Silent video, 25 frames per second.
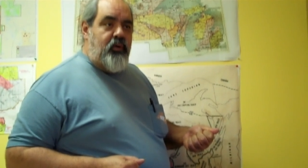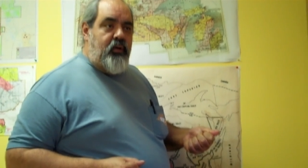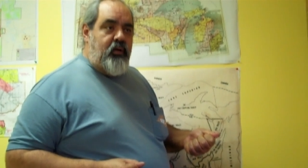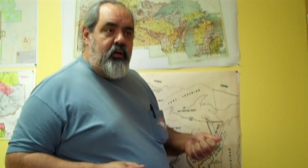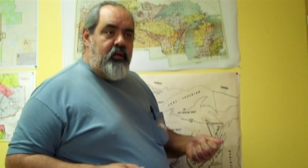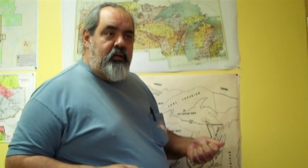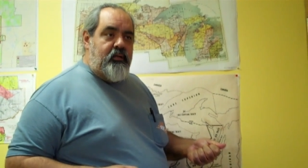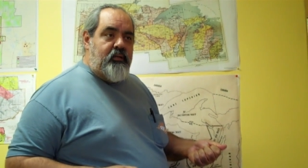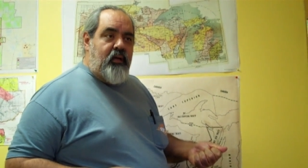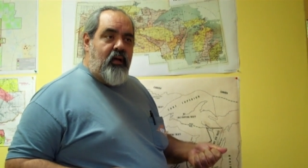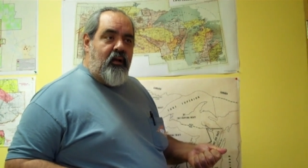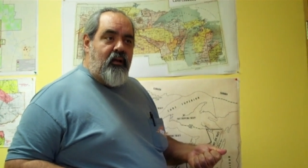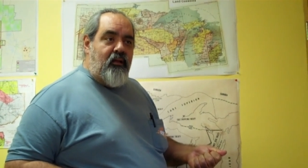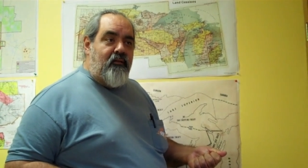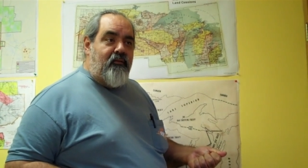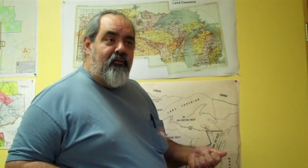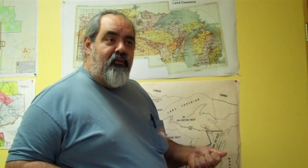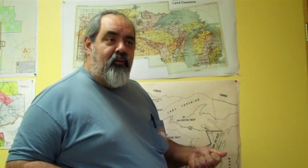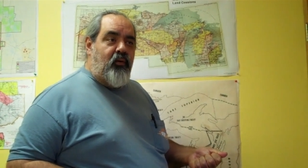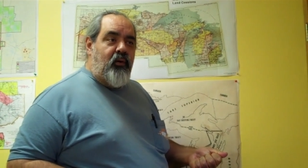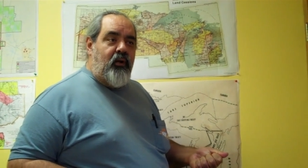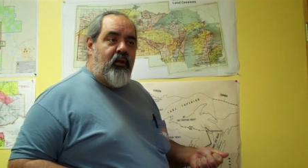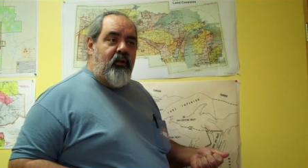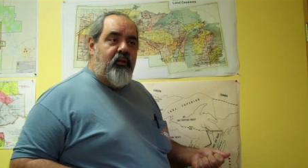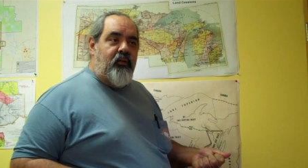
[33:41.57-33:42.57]
treaties out of
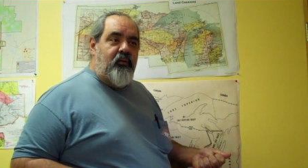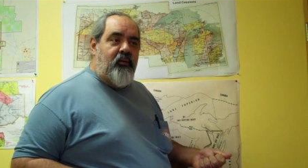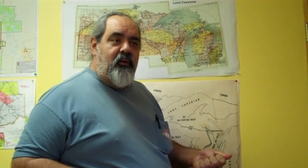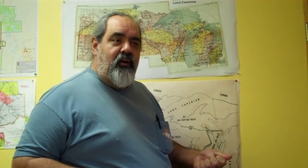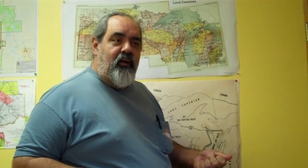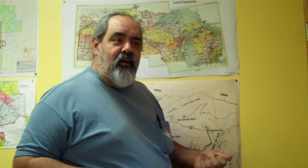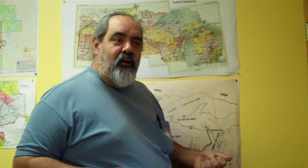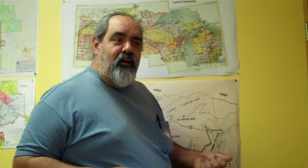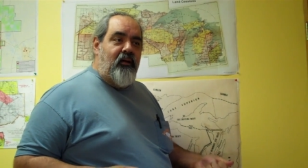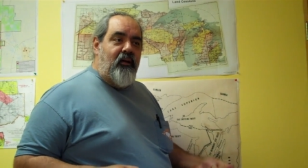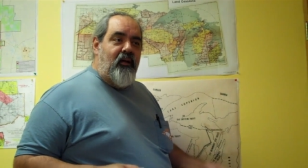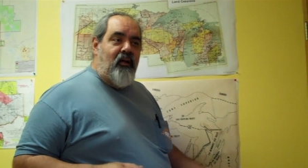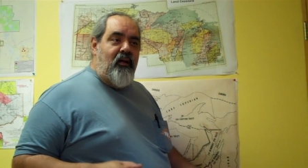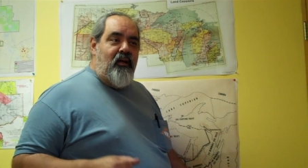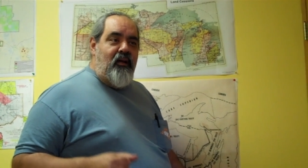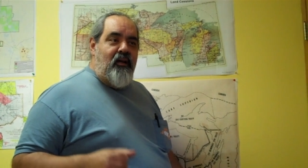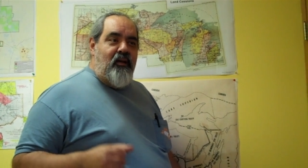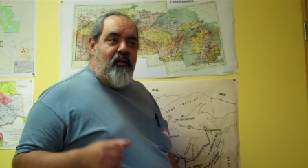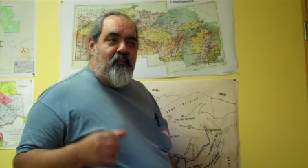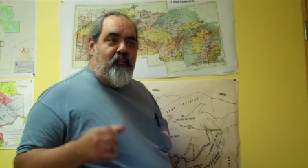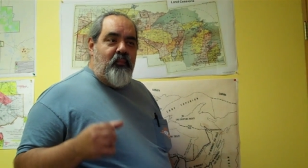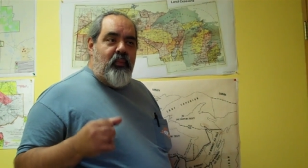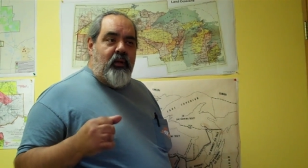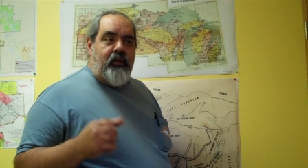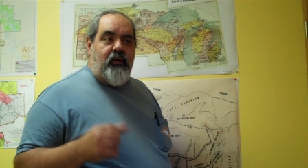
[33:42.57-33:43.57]
the 43,
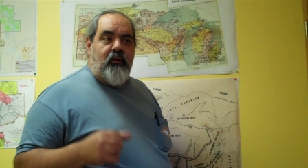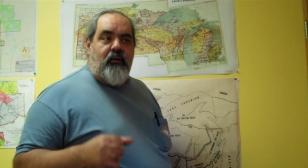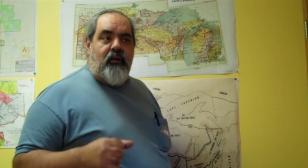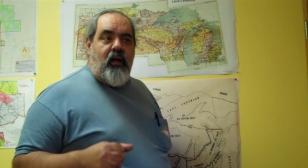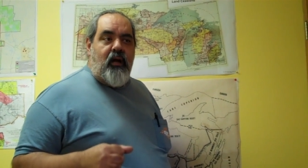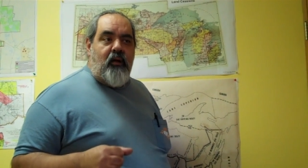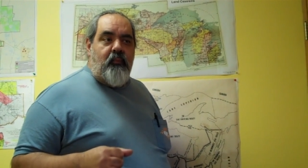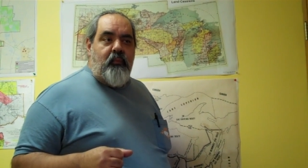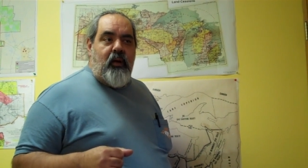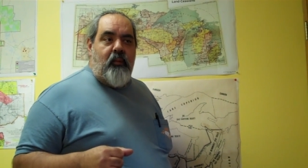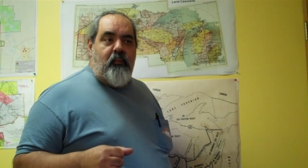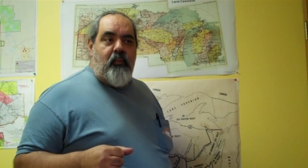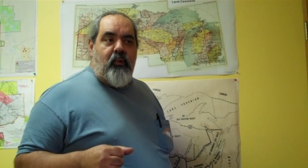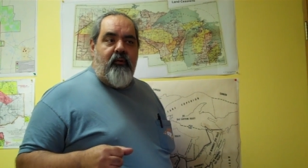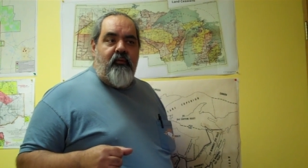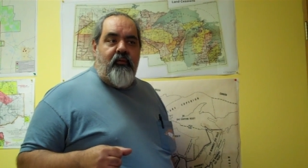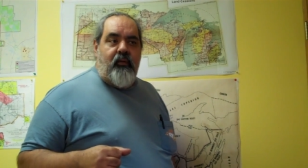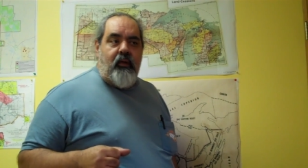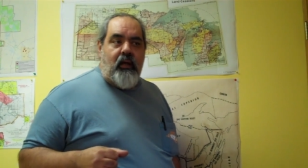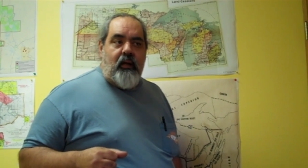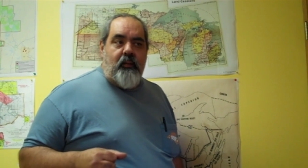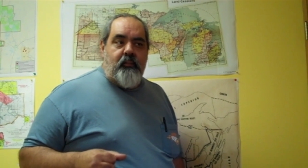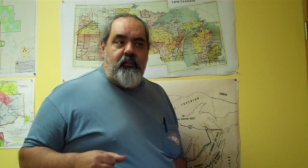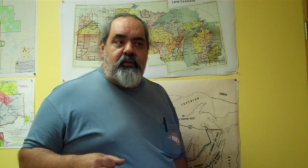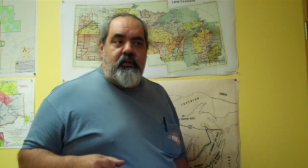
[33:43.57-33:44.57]
but they're not a member
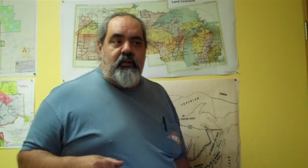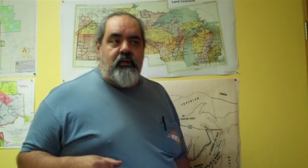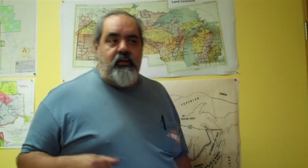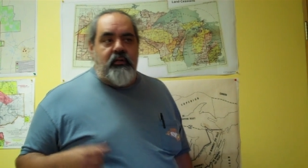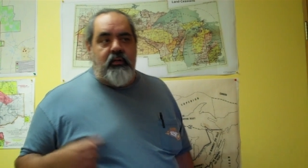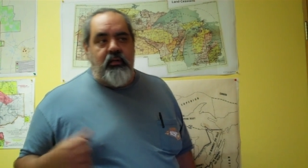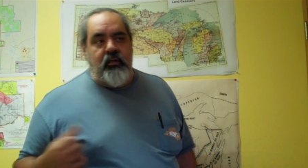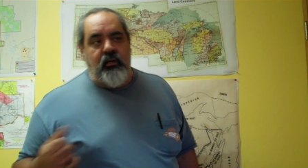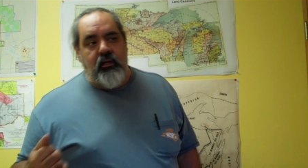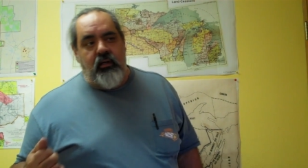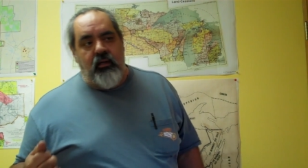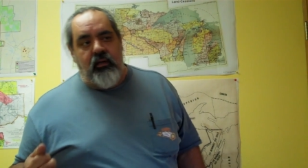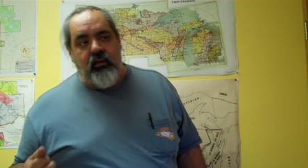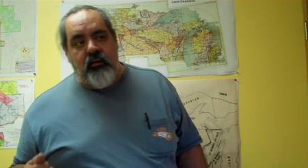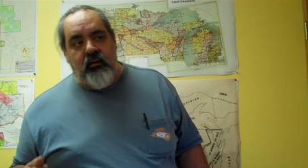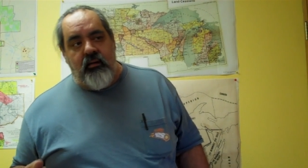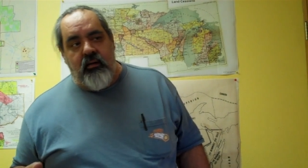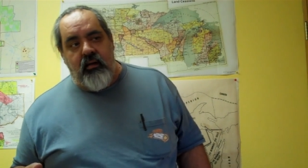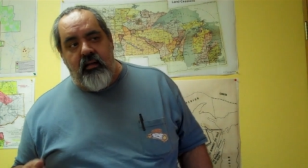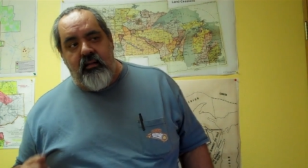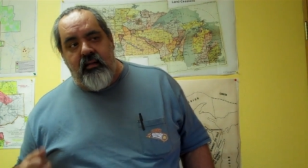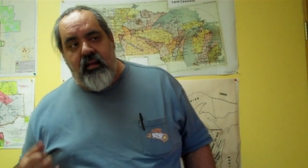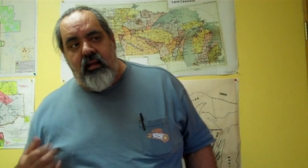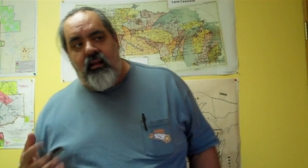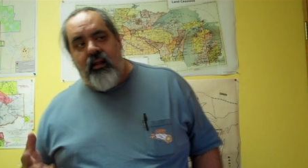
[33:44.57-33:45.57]
of the MCT,
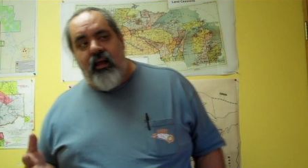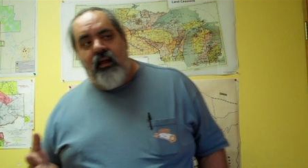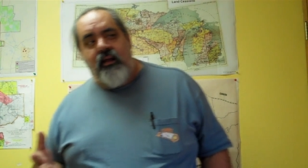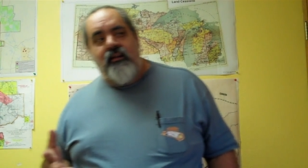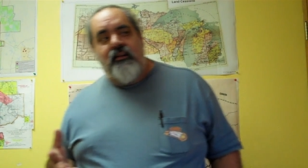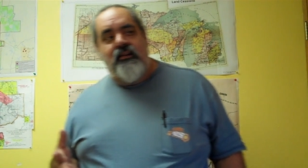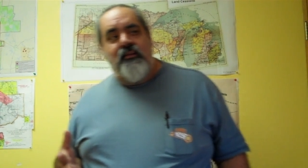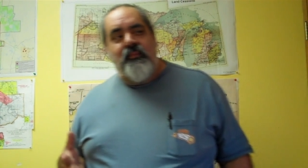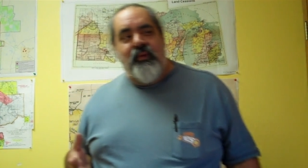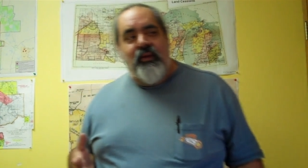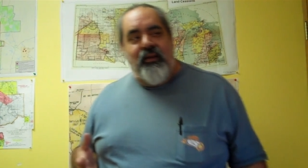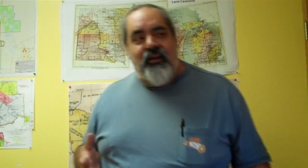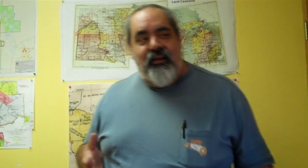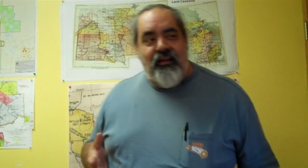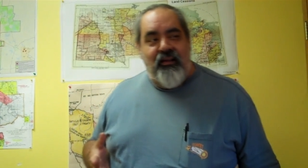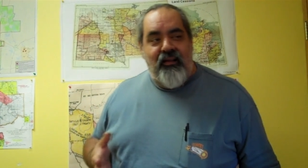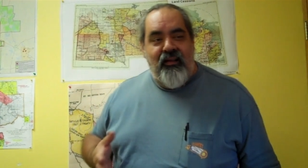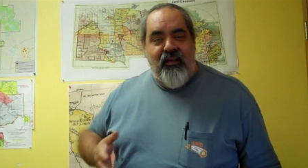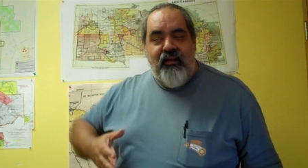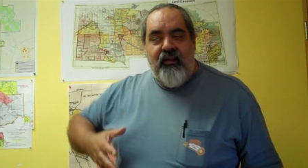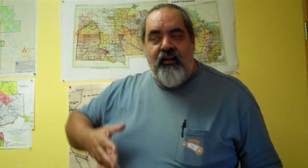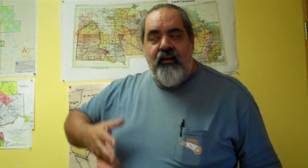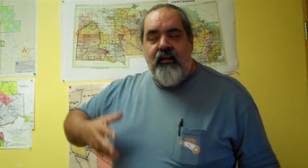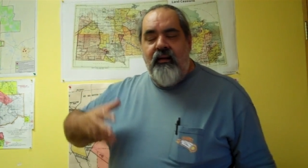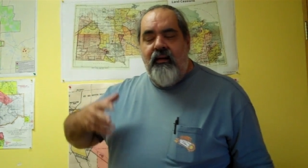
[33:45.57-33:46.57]
and they'd like to be,
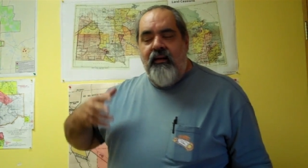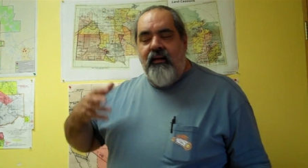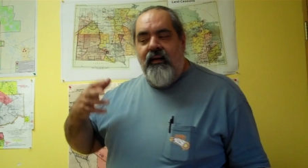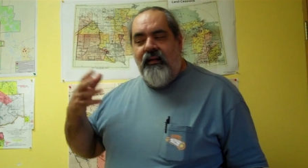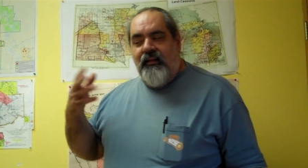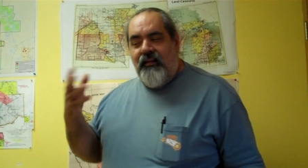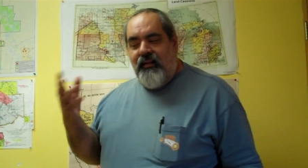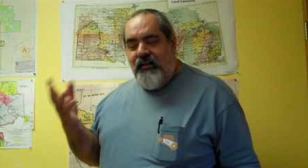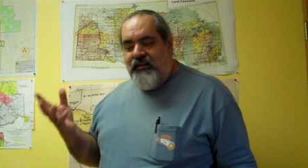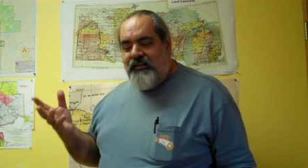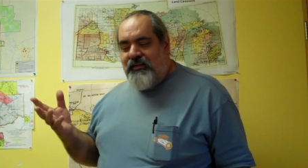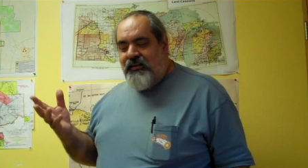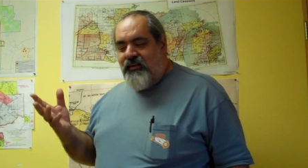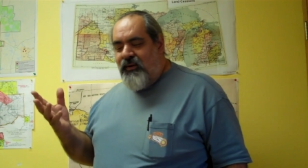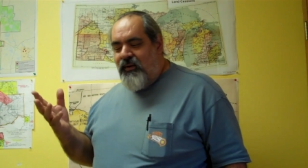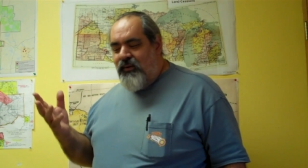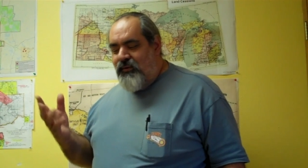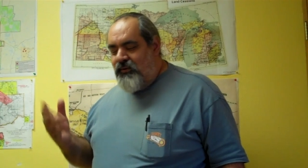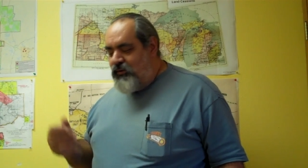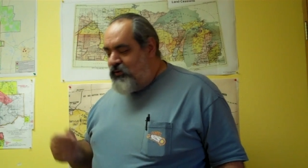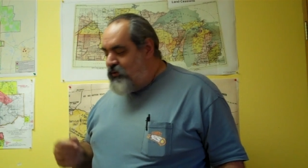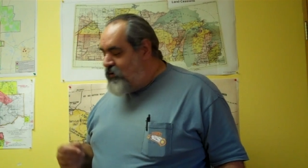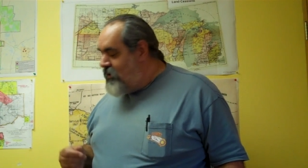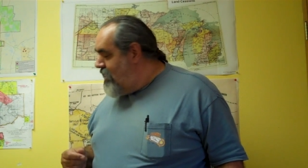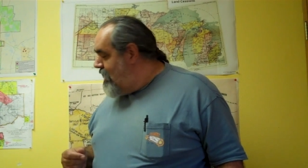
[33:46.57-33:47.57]
at least
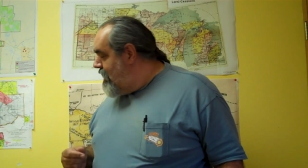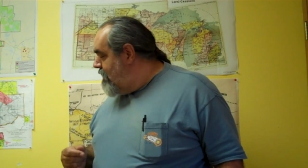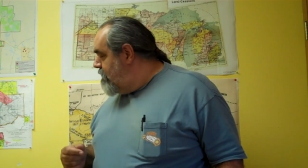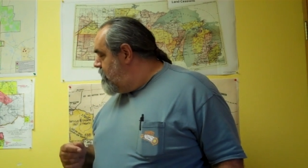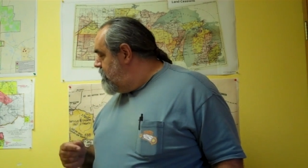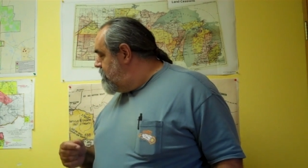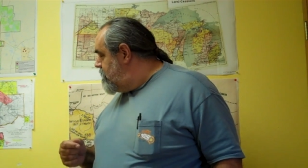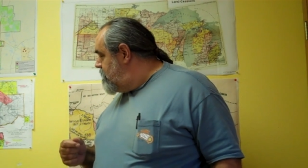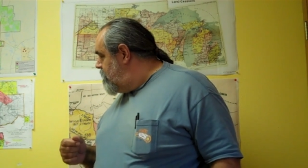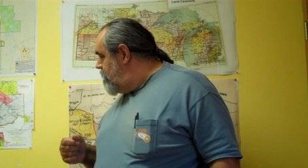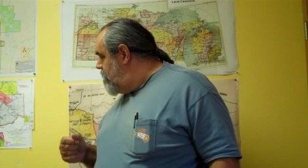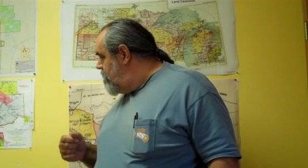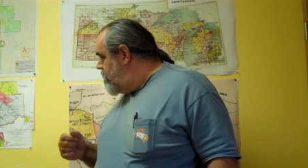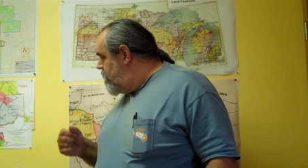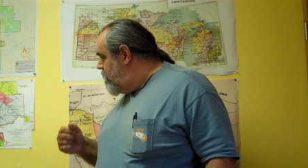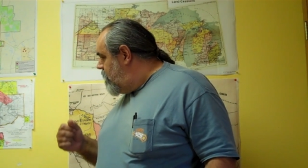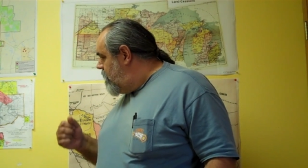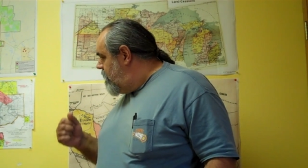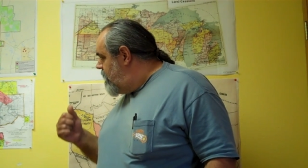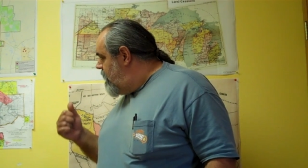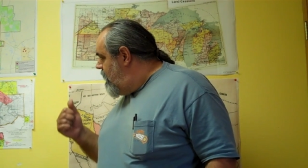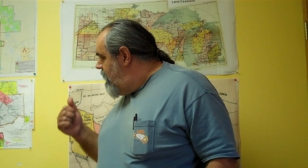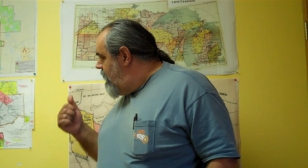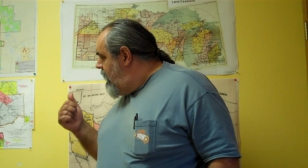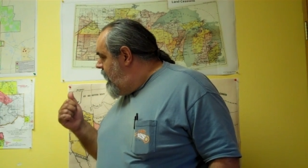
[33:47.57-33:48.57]
their own tribe and so
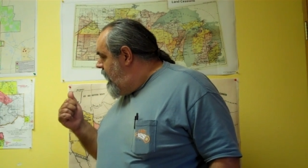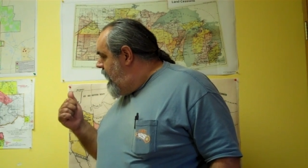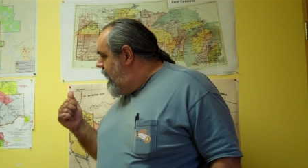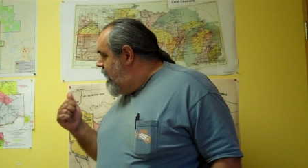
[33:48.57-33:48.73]
forth.